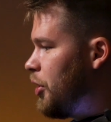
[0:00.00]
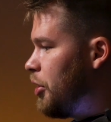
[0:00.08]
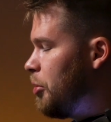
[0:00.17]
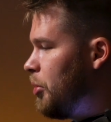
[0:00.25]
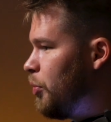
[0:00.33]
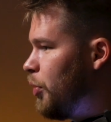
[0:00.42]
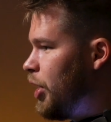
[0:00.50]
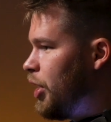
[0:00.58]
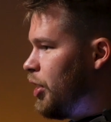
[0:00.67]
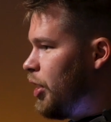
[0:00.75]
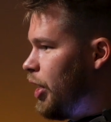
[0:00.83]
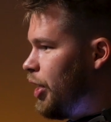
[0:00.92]
you're gonna be
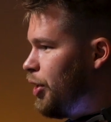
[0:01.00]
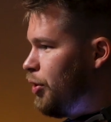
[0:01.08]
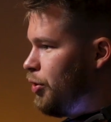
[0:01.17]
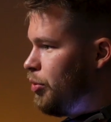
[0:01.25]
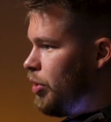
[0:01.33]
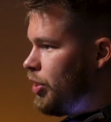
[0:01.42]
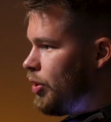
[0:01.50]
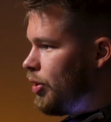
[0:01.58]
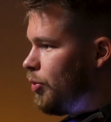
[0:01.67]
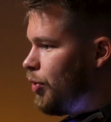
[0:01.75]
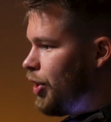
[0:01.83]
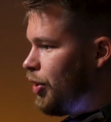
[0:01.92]
waiting, and you basically
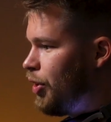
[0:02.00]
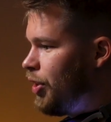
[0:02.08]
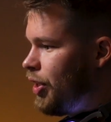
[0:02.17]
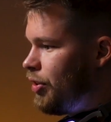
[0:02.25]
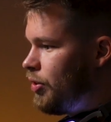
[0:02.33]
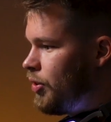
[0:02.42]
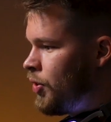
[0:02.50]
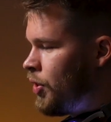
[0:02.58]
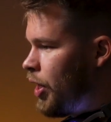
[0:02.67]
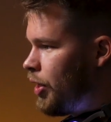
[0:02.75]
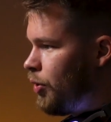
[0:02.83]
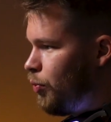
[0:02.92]
want a gun that's
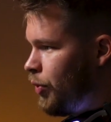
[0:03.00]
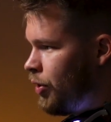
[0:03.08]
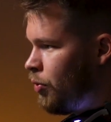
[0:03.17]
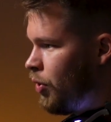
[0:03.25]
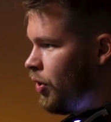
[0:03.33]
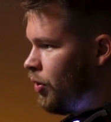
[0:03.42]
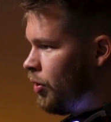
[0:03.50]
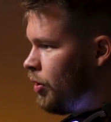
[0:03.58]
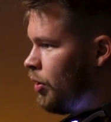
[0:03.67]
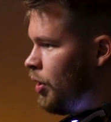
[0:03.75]
not gonna recoil